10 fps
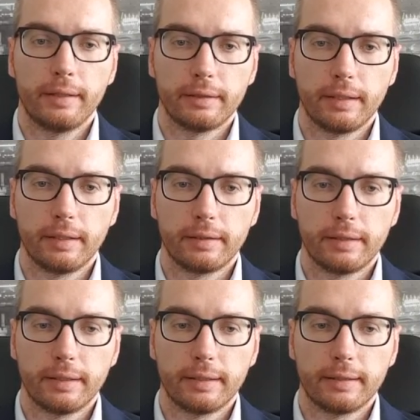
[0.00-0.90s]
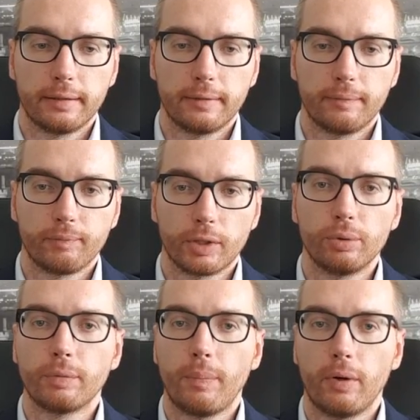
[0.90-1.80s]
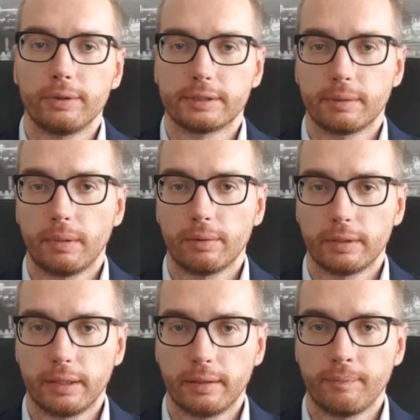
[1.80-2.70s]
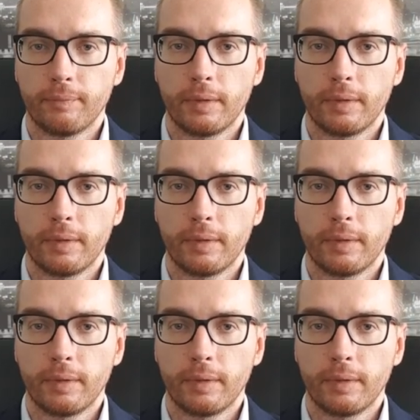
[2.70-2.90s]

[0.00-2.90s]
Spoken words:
the good points about the